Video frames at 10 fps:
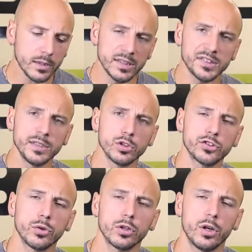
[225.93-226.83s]
let's see what's
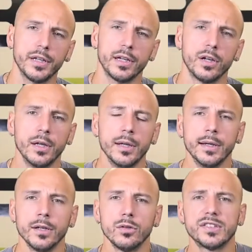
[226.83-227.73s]
going on here.
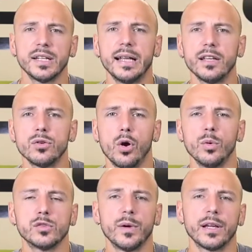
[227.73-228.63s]
You said that you
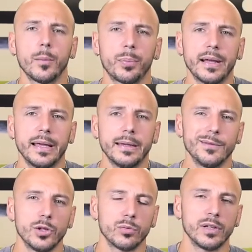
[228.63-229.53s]
always wake up late,
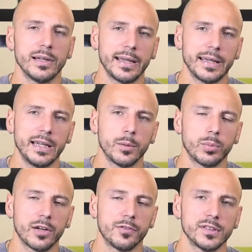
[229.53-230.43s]
you don't really like eating
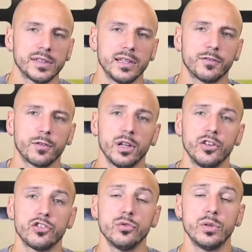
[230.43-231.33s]
breakfast, and then for
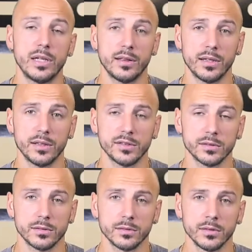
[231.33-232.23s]
lunch you eat this.
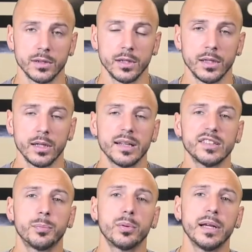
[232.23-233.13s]

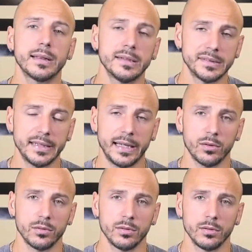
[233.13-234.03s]
Let's break this
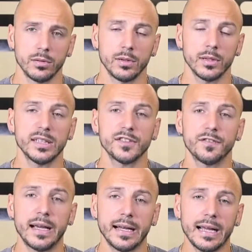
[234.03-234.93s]
down. I
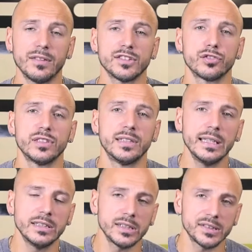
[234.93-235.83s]
have a
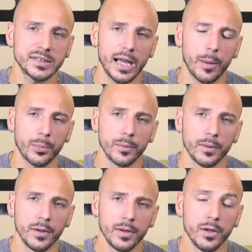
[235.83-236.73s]
strategic step
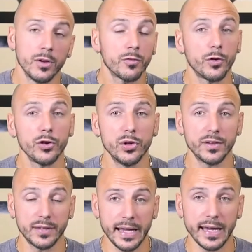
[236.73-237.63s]
for you to
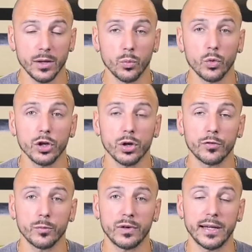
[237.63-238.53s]
take and work on
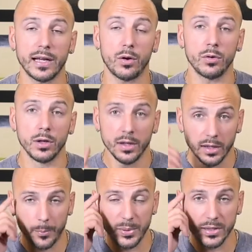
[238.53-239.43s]
from right now
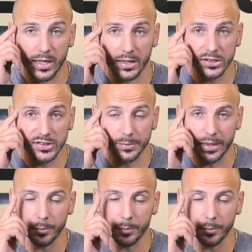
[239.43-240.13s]
and be conscious about